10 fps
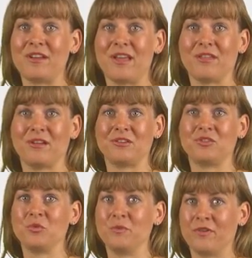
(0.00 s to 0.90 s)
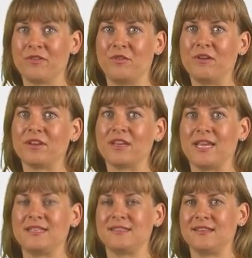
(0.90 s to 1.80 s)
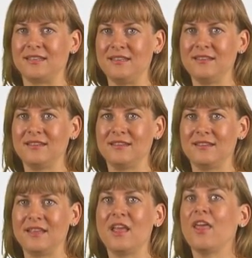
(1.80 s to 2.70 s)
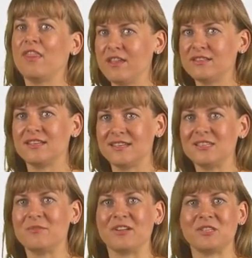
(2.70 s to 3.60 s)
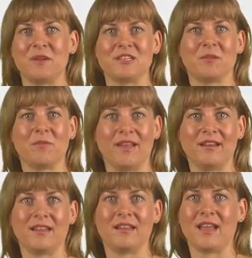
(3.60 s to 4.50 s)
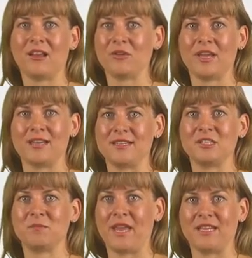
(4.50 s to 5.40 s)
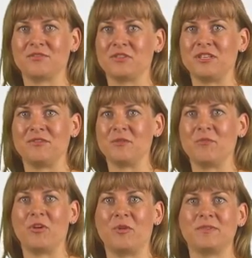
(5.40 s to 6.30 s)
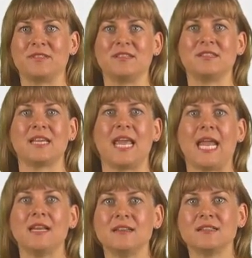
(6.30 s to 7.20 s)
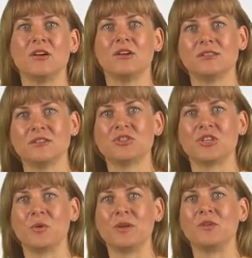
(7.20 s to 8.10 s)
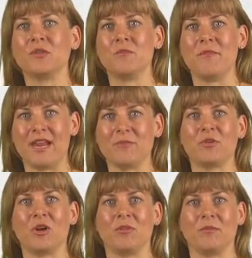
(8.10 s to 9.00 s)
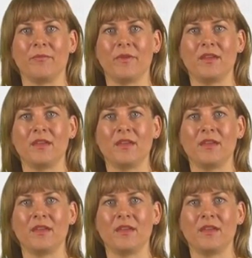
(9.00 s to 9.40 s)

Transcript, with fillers: the Netherlands Room for the River case study? This is about spatial planning and allocating space for different purposes, and it is also showing you the main problem